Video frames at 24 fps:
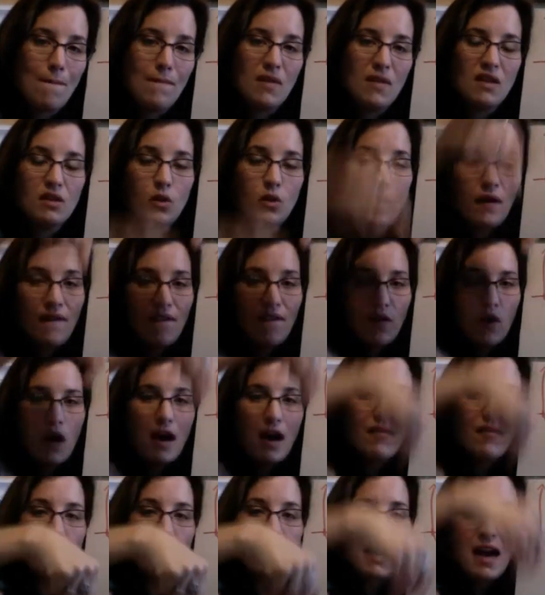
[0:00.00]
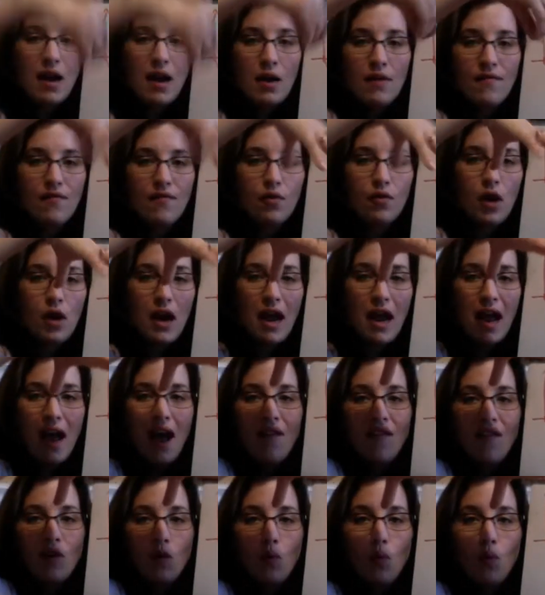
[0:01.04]
It's going forever down and
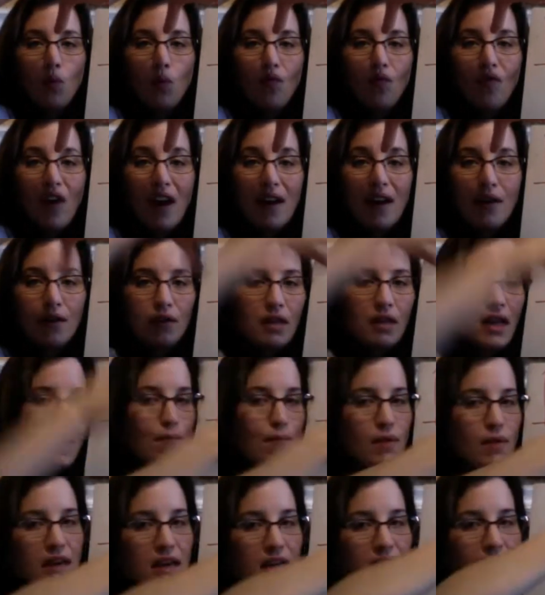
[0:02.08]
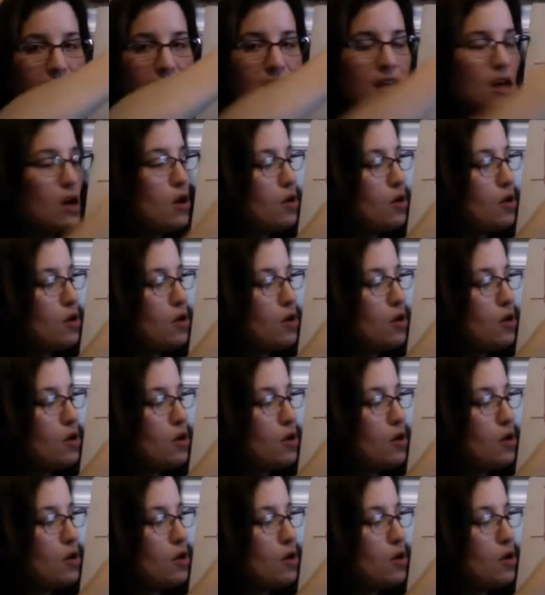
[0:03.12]
forever right or left, because